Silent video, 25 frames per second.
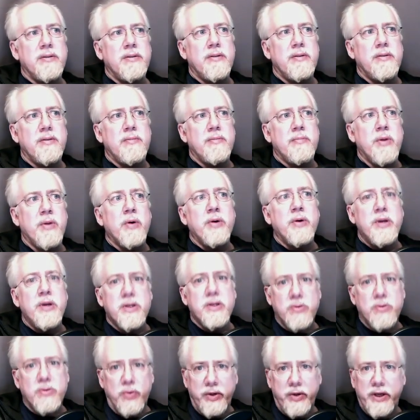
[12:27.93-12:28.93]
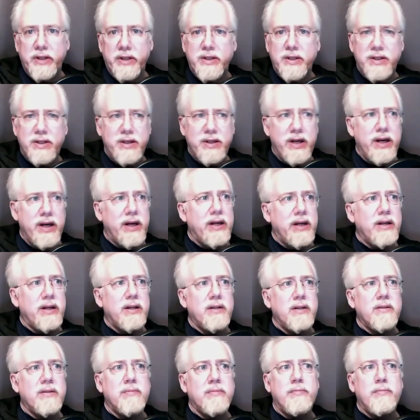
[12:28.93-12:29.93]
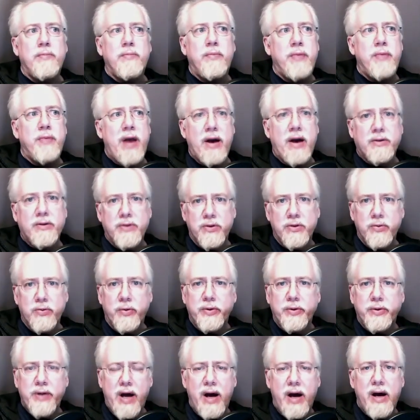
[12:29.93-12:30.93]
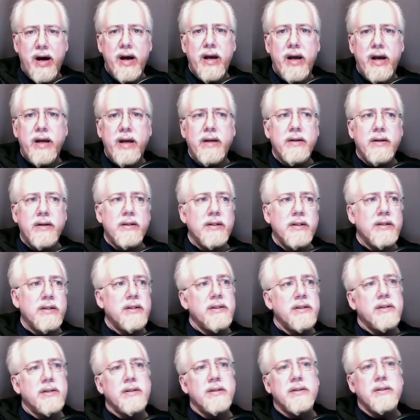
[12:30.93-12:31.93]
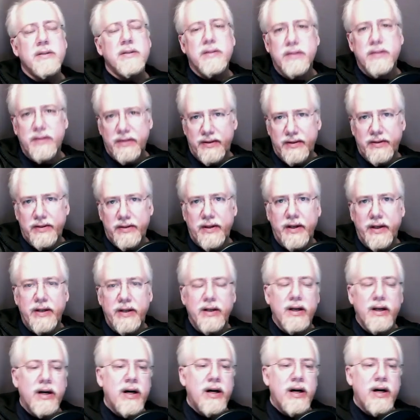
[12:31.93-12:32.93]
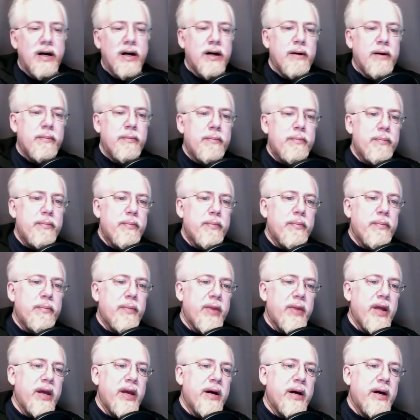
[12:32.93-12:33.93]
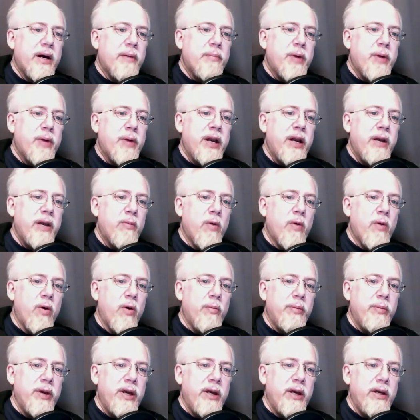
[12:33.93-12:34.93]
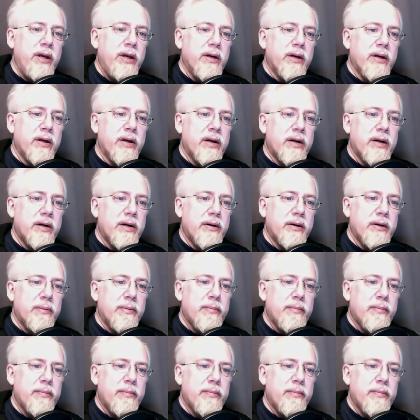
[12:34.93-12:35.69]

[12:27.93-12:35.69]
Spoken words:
millions will get sick, thousands will die, right? But it won't be a